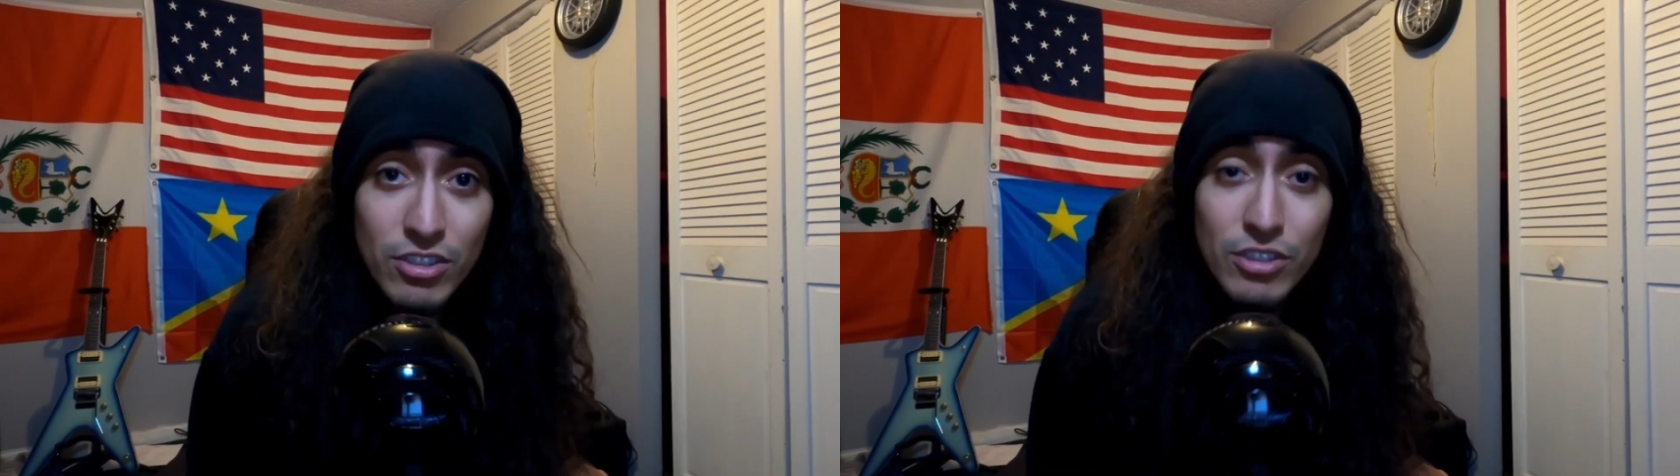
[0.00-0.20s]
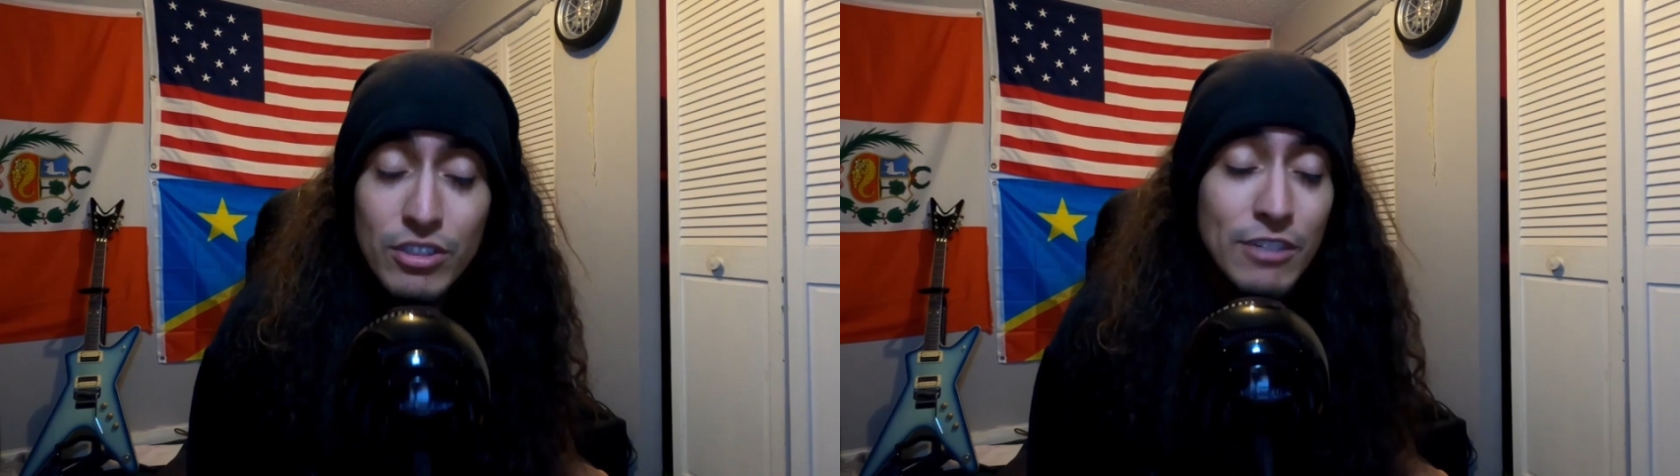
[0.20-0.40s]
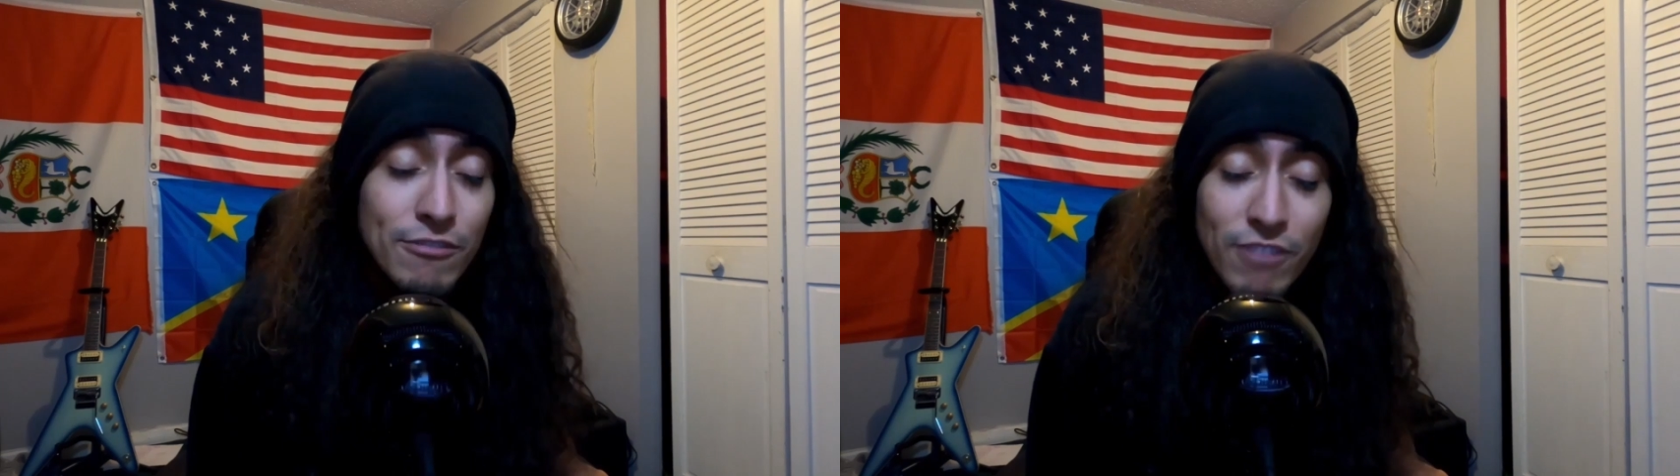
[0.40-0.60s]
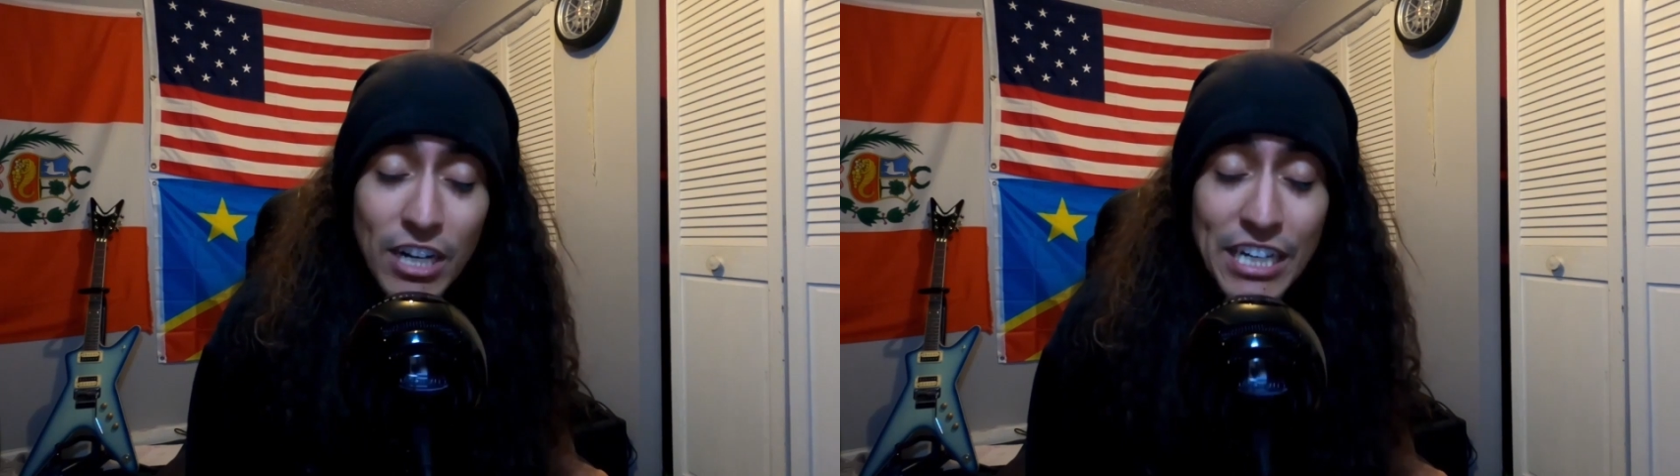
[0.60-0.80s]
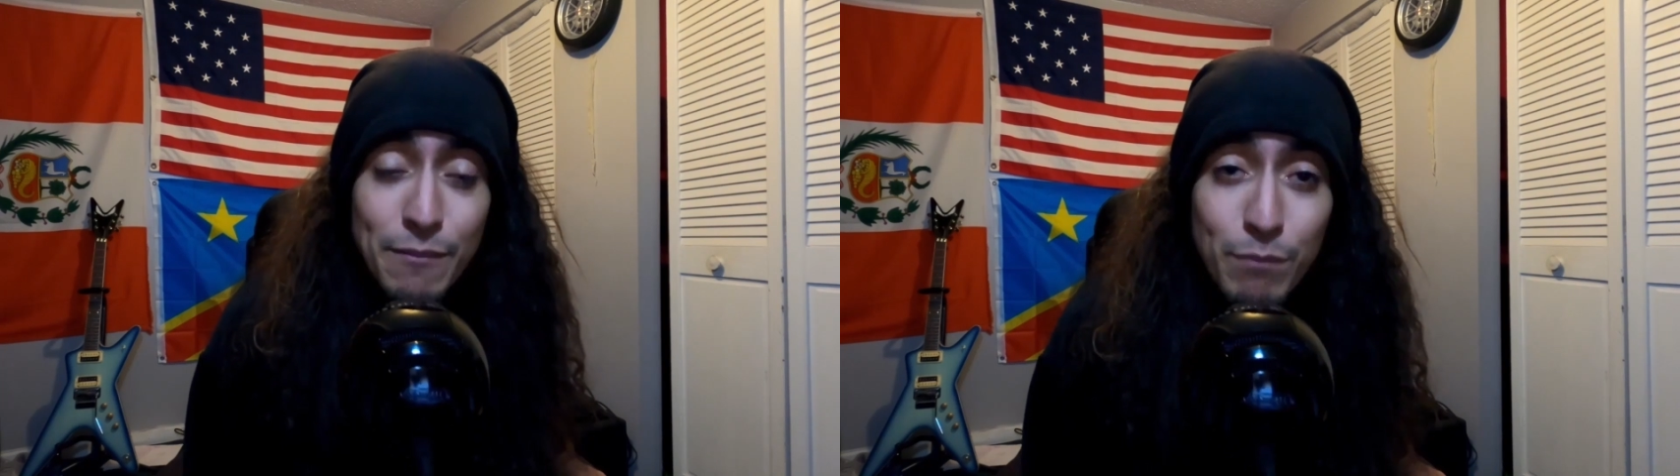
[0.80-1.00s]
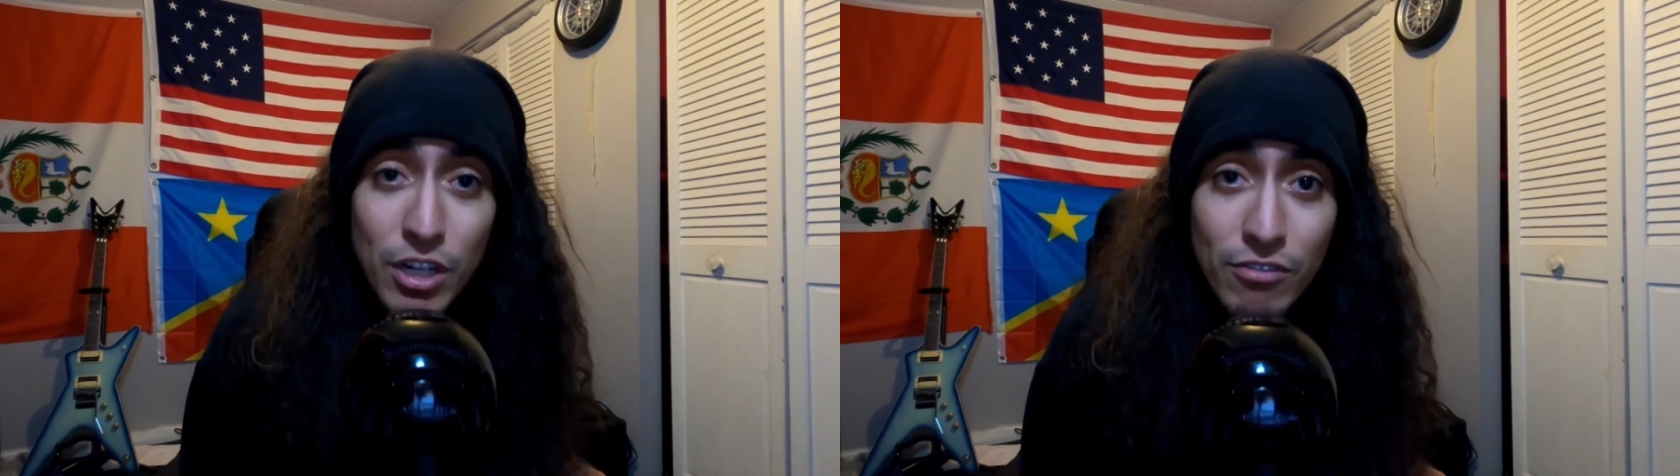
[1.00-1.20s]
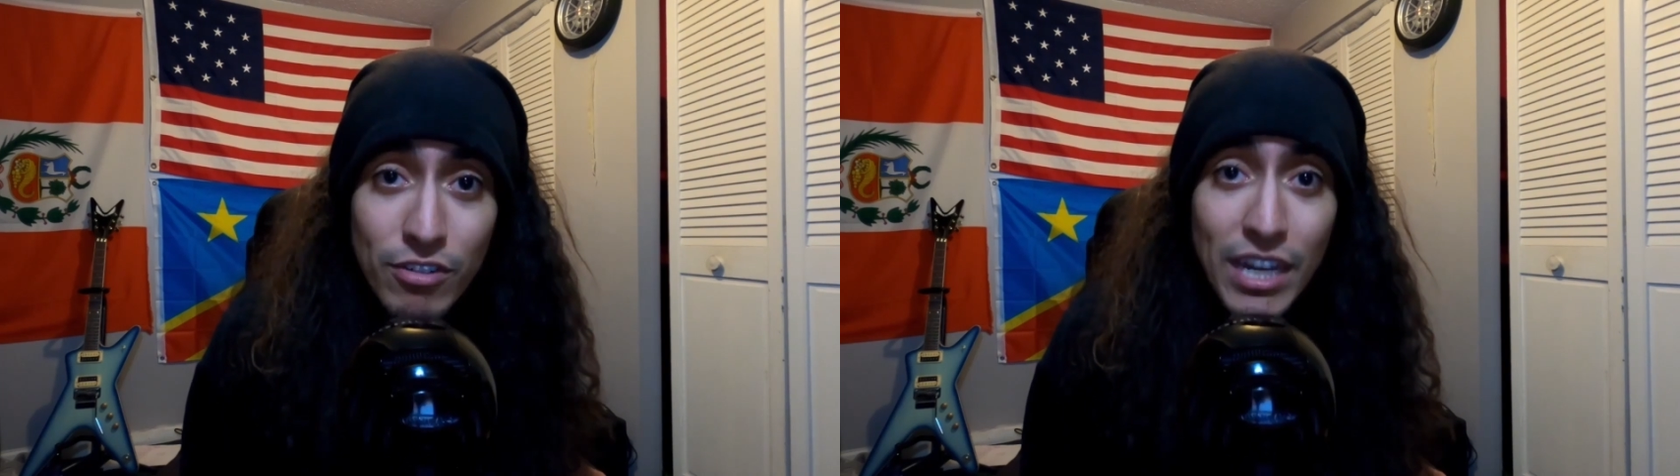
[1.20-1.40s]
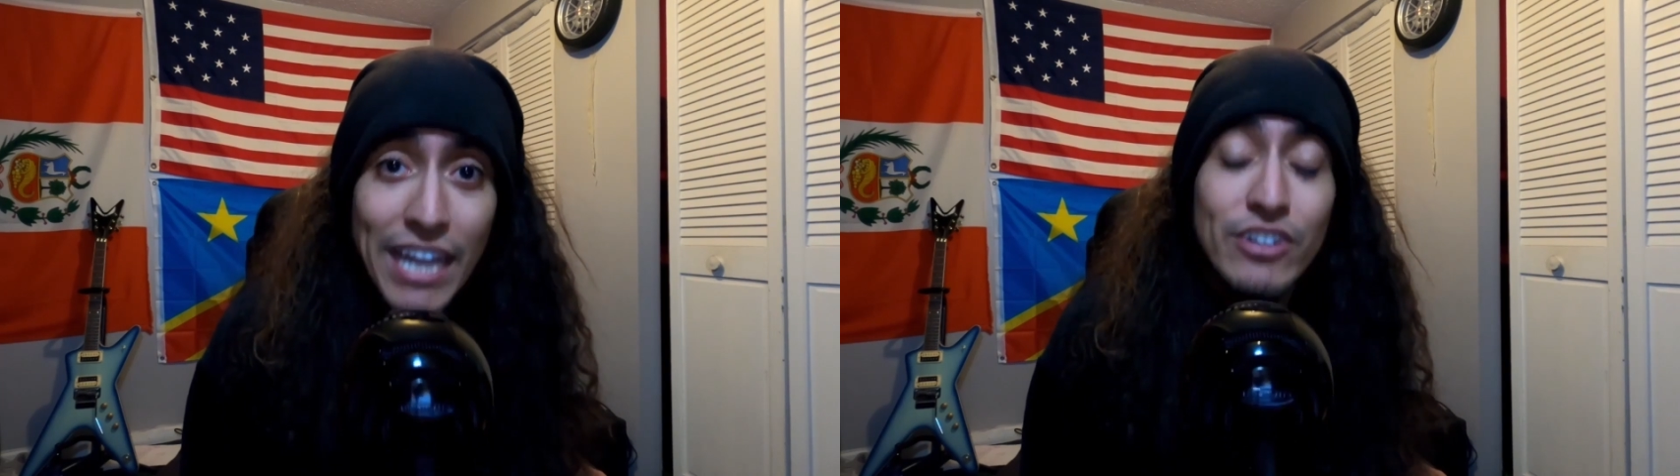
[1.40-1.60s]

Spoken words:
you're a fucking pervert and you're